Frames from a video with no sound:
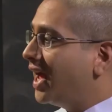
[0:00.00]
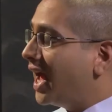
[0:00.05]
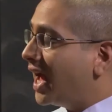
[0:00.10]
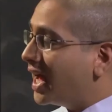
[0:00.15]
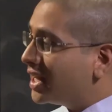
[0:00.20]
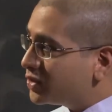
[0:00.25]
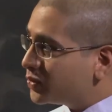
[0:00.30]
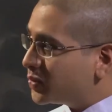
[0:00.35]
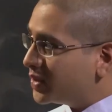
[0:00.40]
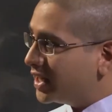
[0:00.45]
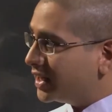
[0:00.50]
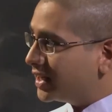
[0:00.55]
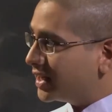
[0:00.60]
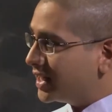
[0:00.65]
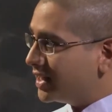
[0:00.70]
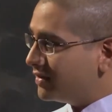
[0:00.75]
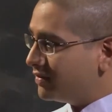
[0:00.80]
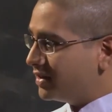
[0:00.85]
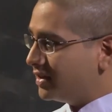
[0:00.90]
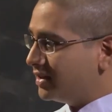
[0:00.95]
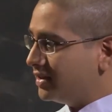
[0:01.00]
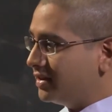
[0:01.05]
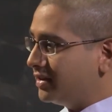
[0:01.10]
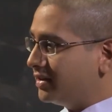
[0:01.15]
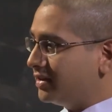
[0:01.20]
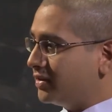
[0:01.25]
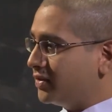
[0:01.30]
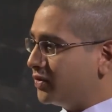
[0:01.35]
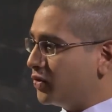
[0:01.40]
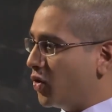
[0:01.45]
Antoinette, given
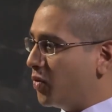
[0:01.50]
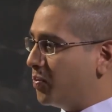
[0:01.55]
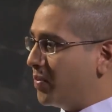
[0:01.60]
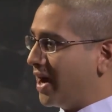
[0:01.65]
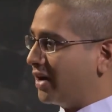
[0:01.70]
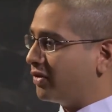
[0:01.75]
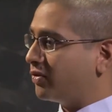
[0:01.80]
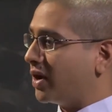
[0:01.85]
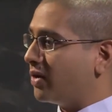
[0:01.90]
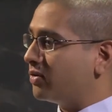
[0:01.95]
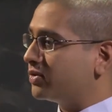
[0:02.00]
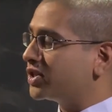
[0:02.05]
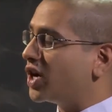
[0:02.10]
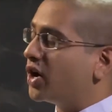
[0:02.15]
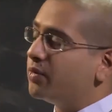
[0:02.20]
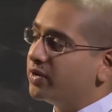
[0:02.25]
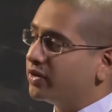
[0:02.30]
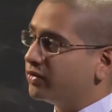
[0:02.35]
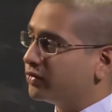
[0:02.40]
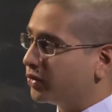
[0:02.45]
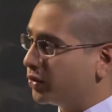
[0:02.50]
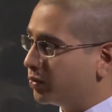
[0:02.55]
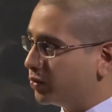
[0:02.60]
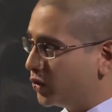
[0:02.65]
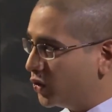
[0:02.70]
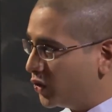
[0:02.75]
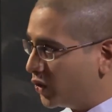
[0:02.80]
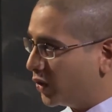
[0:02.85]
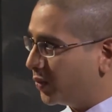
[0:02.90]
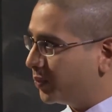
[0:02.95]
your background coming from
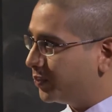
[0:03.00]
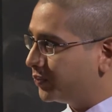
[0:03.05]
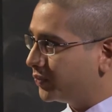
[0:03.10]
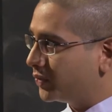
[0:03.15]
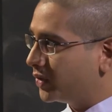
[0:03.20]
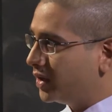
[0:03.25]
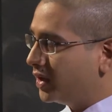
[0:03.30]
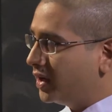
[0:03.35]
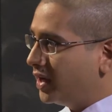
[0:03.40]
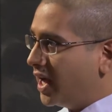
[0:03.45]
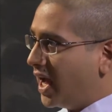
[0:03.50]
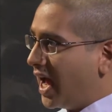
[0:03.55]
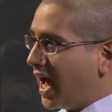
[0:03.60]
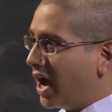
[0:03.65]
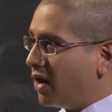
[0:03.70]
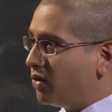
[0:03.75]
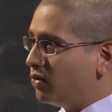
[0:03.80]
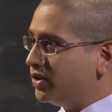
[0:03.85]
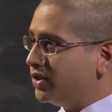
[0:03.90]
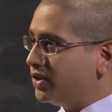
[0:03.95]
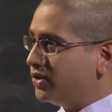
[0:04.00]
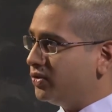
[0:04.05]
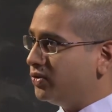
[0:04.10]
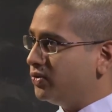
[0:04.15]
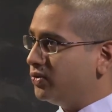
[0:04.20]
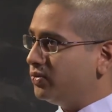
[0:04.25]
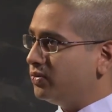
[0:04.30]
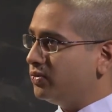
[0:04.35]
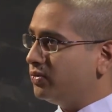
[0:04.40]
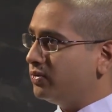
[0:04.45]
Europe, how do
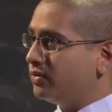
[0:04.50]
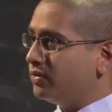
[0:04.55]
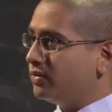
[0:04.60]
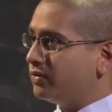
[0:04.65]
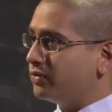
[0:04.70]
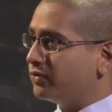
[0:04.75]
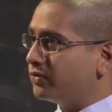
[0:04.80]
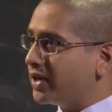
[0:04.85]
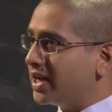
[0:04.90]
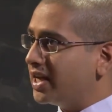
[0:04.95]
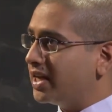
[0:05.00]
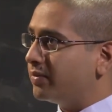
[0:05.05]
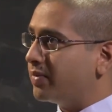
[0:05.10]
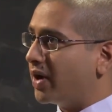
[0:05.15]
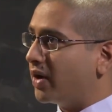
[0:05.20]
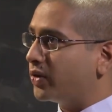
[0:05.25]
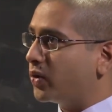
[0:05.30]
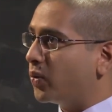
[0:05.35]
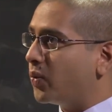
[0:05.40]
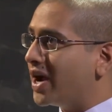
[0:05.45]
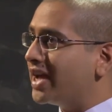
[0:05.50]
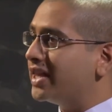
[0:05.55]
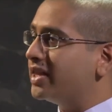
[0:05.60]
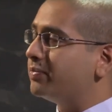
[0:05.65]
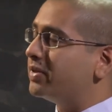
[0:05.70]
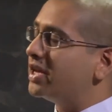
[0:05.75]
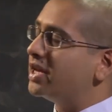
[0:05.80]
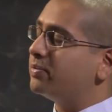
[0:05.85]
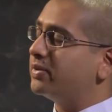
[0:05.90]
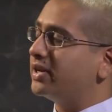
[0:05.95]
you feel about the way
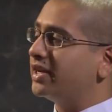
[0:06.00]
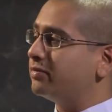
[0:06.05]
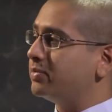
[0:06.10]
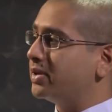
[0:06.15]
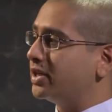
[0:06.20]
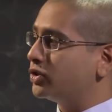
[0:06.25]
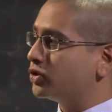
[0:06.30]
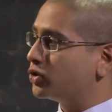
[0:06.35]
that people have been